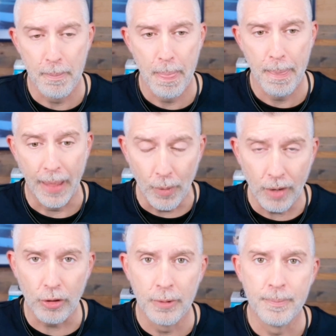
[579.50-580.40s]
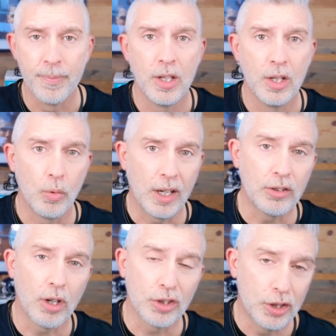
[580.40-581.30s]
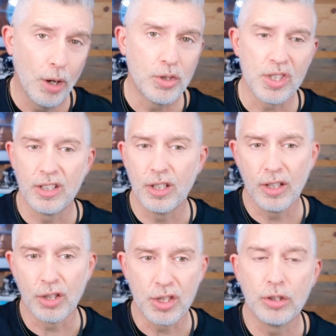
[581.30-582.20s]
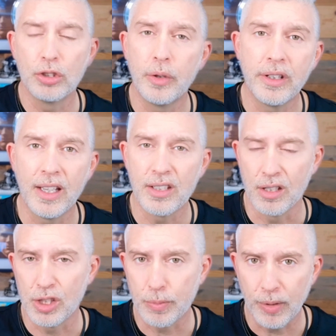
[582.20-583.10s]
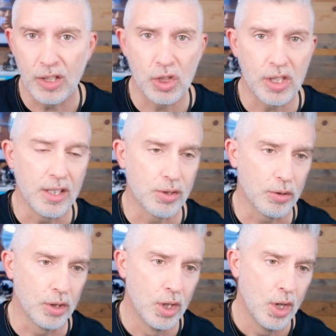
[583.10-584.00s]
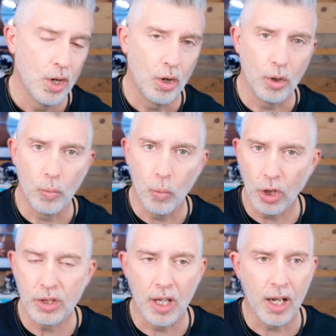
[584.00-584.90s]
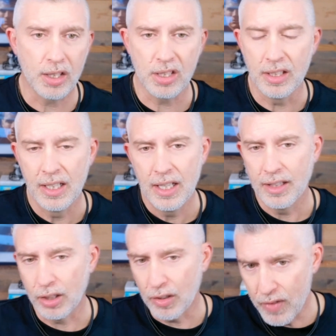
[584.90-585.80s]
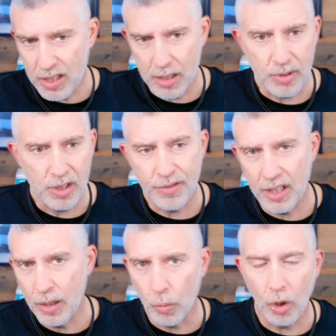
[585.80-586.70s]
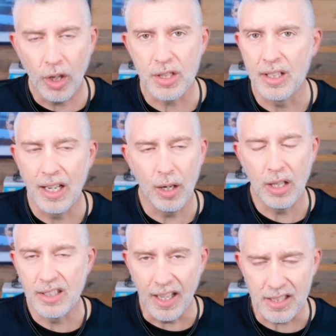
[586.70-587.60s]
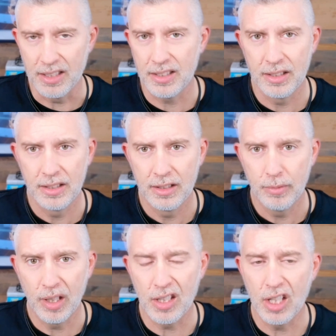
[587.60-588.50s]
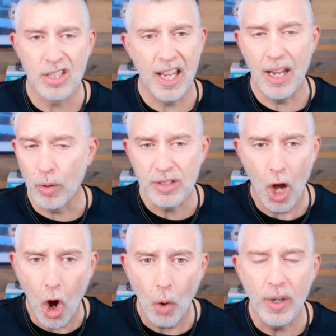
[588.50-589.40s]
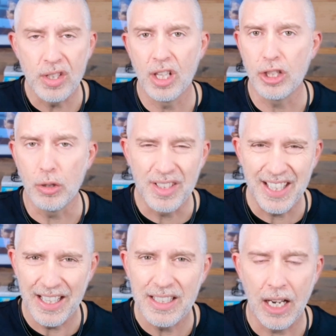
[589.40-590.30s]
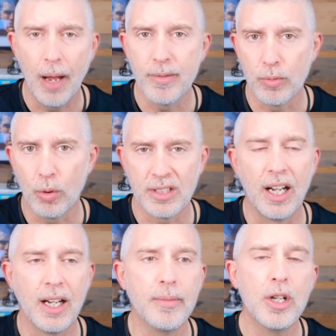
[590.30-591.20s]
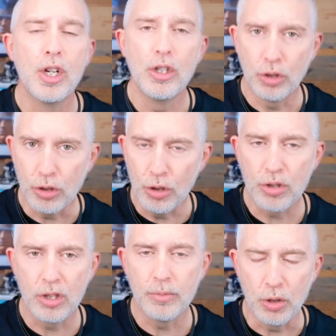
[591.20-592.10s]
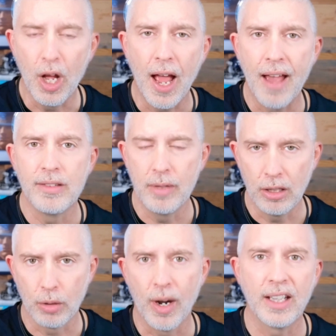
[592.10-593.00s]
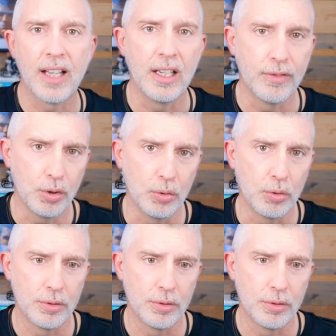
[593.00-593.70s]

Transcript: However, when I talk to coaches, they're still doing things in spreadsheets or Word docs, and they'll convince themselves that it works, and it doesn't, because it will always take you 10 times more time to not have them in the right kind of tool.